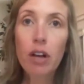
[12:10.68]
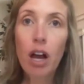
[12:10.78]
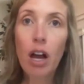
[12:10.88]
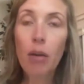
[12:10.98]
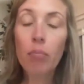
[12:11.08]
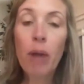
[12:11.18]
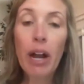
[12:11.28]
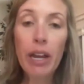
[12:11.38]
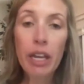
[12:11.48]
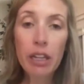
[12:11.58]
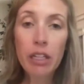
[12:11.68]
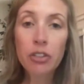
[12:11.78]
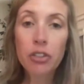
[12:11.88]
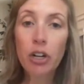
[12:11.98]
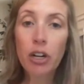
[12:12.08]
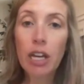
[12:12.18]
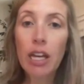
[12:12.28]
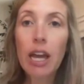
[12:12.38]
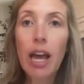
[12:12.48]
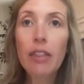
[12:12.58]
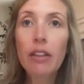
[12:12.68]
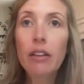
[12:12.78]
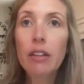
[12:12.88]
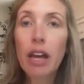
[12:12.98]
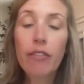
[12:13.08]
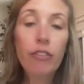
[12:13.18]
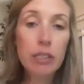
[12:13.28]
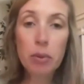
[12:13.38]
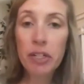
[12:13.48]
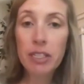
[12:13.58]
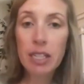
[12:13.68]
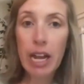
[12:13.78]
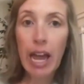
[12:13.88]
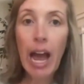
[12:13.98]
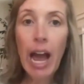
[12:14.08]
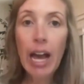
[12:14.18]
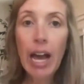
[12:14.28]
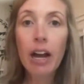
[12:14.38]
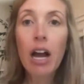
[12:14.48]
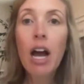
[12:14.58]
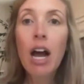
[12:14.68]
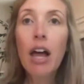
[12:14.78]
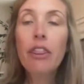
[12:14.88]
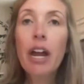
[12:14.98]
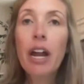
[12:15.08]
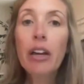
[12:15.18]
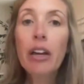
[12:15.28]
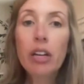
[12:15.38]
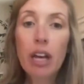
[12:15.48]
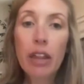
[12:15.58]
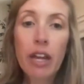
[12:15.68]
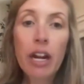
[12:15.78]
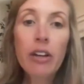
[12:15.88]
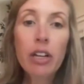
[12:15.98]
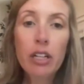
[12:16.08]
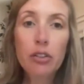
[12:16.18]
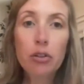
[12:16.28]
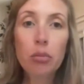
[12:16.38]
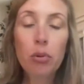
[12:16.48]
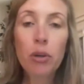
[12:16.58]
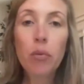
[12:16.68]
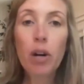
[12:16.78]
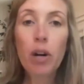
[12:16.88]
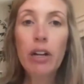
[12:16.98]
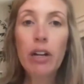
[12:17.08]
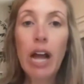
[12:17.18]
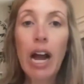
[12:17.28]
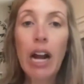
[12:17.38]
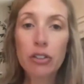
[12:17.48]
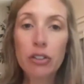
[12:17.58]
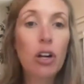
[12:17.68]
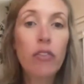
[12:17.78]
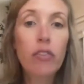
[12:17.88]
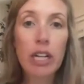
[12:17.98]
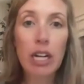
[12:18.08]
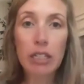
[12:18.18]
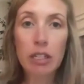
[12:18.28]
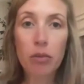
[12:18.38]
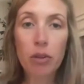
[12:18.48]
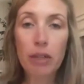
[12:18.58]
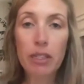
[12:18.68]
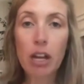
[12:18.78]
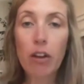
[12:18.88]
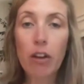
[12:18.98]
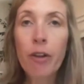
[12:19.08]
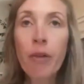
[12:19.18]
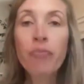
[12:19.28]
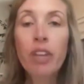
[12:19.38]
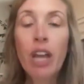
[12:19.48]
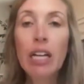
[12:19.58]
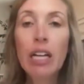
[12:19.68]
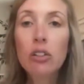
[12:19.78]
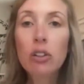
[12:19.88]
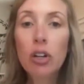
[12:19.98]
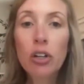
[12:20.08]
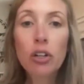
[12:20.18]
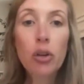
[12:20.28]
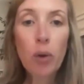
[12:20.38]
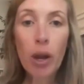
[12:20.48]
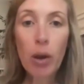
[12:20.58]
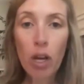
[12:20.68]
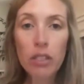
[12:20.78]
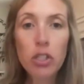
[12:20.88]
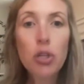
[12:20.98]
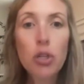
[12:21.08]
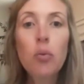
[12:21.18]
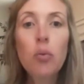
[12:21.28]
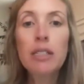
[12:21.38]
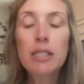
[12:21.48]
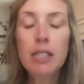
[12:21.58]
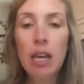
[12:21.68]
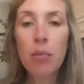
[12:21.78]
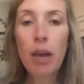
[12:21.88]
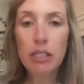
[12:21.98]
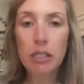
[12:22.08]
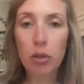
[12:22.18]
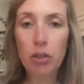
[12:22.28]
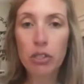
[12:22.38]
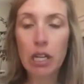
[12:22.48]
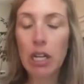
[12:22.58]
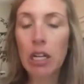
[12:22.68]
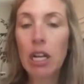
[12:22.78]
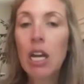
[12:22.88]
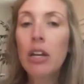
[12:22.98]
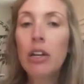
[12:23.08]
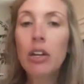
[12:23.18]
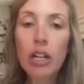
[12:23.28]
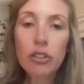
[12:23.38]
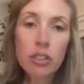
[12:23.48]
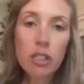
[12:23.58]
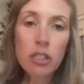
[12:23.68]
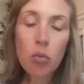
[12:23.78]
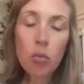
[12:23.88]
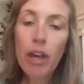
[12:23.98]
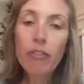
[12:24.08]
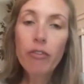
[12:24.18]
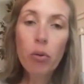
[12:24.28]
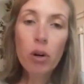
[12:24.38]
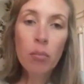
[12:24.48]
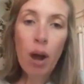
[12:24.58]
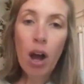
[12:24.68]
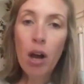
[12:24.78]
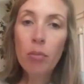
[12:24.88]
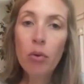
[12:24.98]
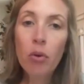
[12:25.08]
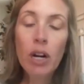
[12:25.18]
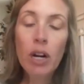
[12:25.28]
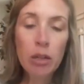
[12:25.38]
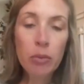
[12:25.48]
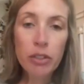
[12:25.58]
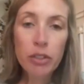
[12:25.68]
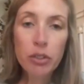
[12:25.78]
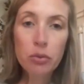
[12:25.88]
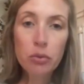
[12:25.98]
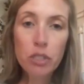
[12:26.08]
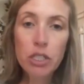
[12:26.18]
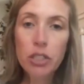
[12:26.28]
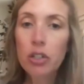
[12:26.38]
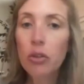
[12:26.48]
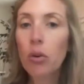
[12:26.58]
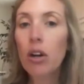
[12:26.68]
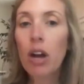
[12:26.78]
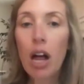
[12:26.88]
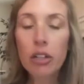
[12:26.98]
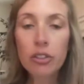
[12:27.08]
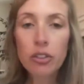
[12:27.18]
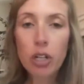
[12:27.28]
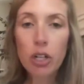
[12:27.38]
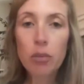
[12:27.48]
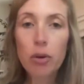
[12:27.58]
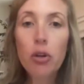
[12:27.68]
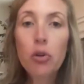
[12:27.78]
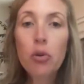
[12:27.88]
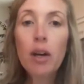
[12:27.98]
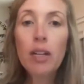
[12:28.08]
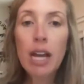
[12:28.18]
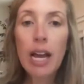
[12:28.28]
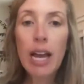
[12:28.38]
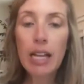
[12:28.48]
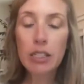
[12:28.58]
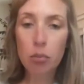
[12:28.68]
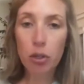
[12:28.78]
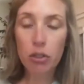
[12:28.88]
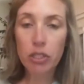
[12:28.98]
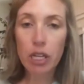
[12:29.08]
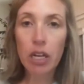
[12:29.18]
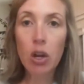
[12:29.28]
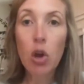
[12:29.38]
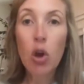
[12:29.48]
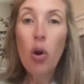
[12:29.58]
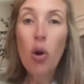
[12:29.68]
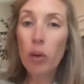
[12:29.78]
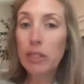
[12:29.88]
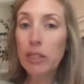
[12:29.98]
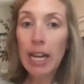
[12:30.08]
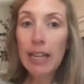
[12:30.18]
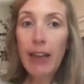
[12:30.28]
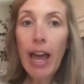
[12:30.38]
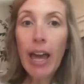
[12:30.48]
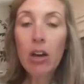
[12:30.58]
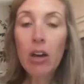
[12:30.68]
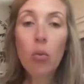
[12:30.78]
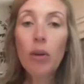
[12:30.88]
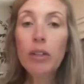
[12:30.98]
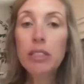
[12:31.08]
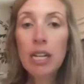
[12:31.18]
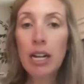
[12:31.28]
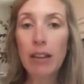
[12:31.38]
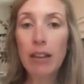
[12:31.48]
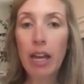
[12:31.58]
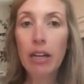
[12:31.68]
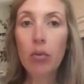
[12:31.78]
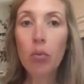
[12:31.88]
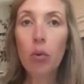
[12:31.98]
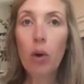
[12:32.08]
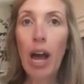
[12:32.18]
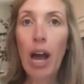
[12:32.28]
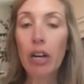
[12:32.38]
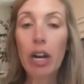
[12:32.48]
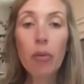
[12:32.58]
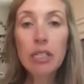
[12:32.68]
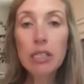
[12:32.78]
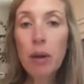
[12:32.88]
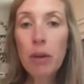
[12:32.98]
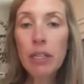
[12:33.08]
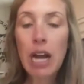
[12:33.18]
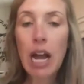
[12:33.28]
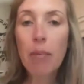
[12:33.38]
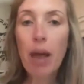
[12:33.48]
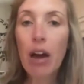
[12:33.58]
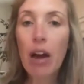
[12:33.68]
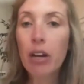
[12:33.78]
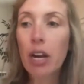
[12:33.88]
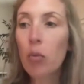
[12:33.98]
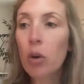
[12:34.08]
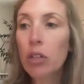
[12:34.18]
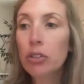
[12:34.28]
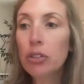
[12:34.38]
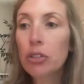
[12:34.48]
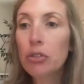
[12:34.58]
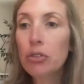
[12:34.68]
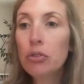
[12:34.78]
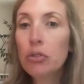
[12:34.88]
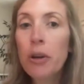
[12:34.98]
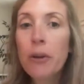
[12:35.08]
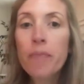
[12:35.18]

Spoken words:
my healing journey and the life experience that I had, then I could get to a point where I could actually start reconnecting with myself. I had to learn who was Kim as a person, not just as a wife or a mom or an elementary school teacher or a college instructor, but who was I as a person? What did I like? What didn't I like? How did I want to spend my time? How did I want to